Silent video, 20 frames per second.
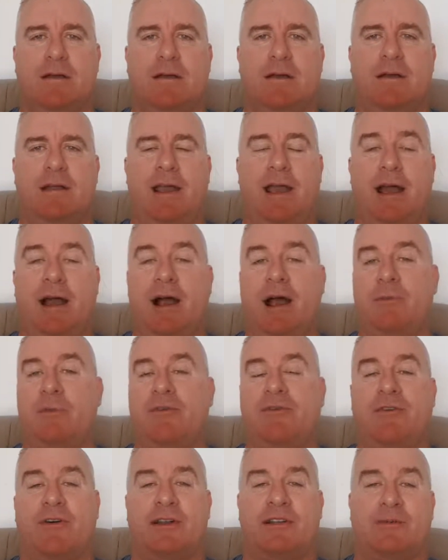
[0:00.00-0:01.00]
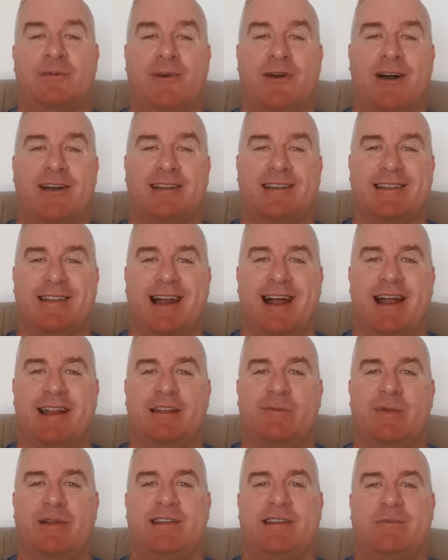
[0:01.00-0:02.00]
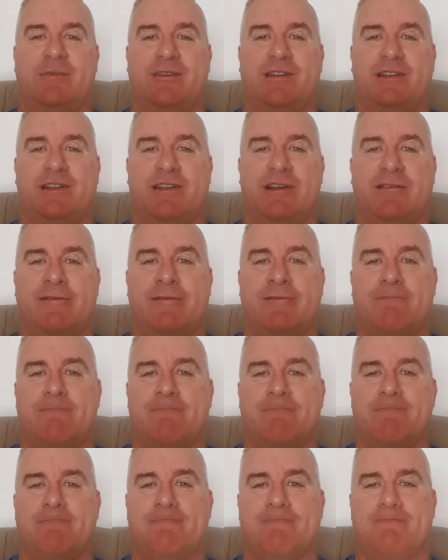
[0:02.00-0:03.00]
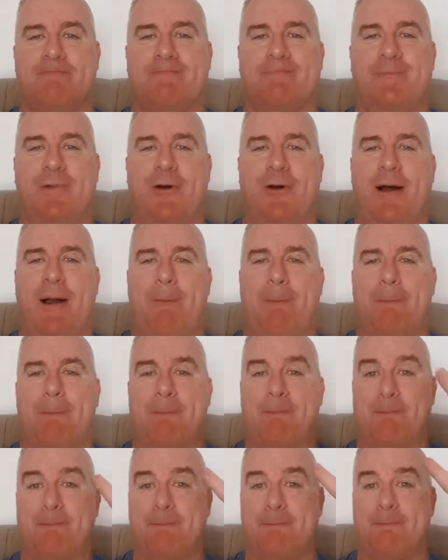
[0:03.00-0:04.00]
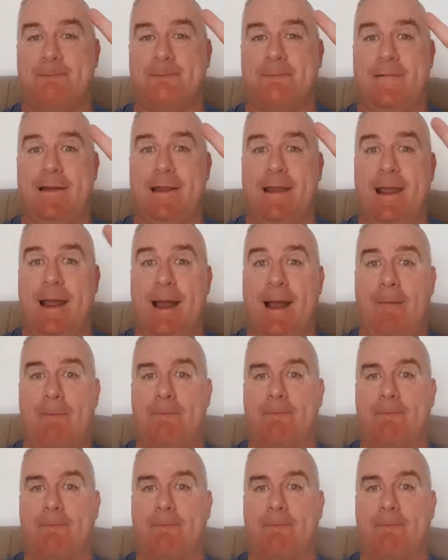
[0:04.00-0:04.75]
yeah, I hope you find some kindness today and spend some on yourself. All right. See ya.